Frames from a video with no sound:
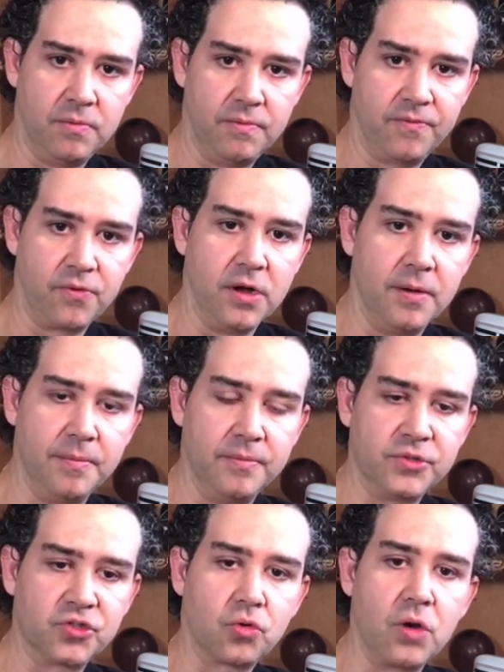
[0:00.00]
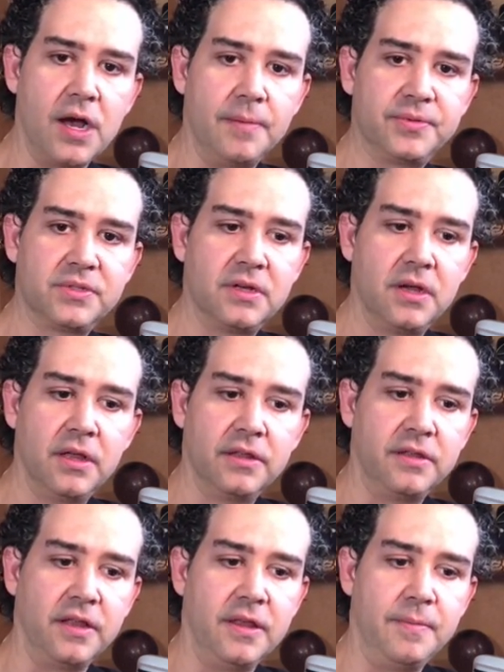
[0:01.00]
from scrubs.
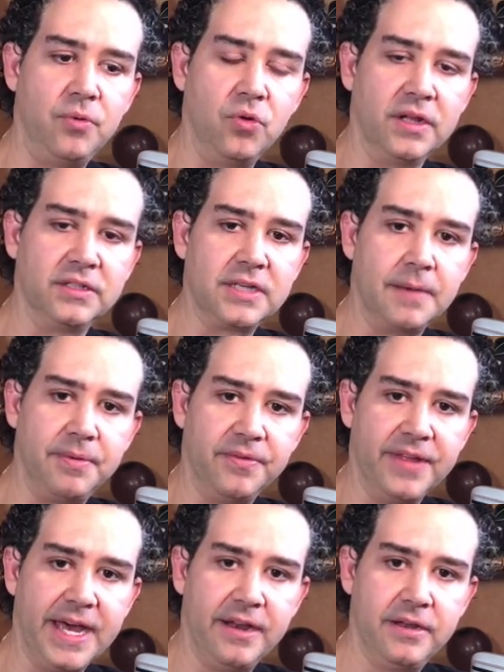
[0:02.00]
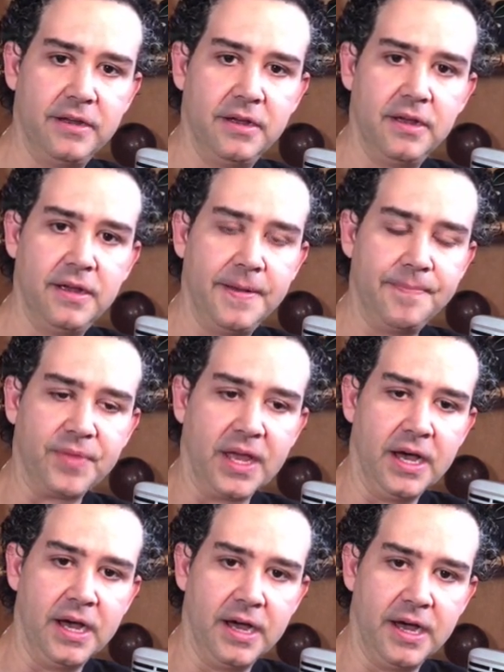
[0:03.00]
Then they put on top of that
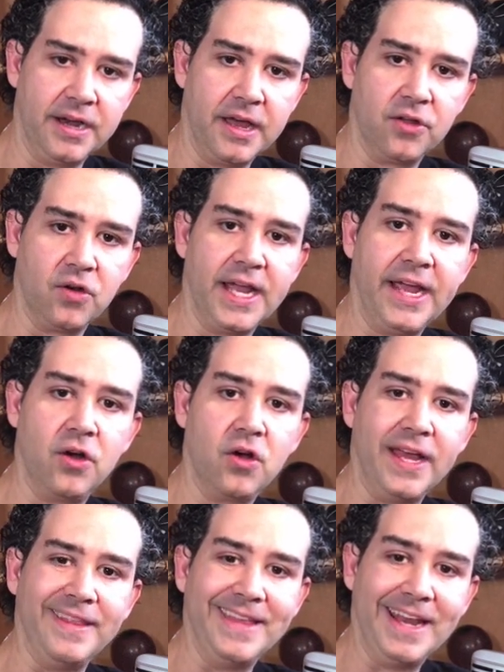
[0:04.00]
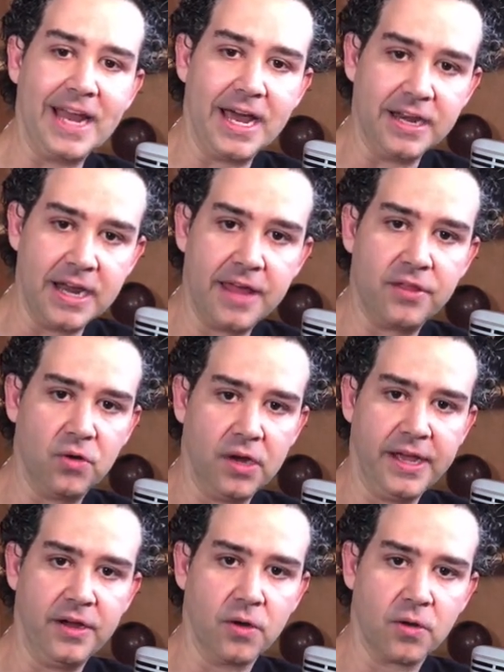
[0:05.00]
another layer, and then another
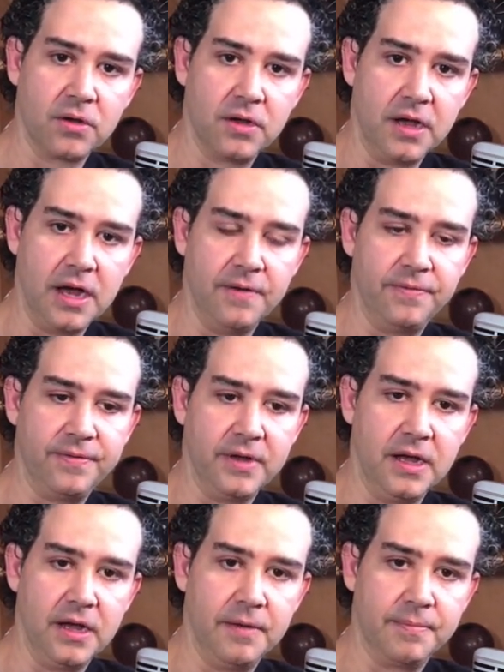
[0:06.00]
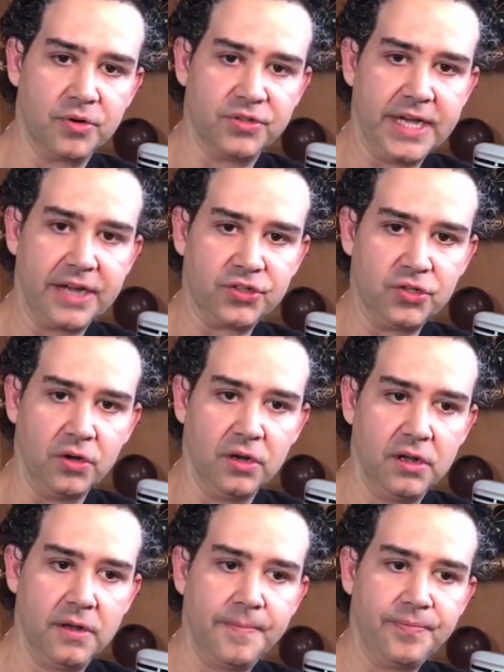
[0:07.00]
layer of protection.
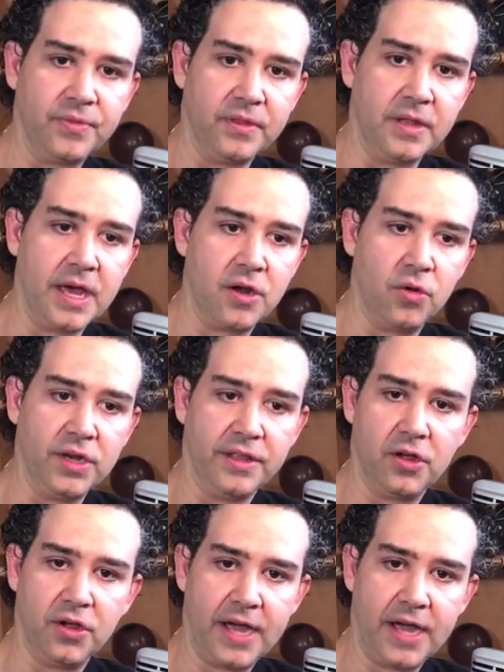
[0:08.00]
Not only they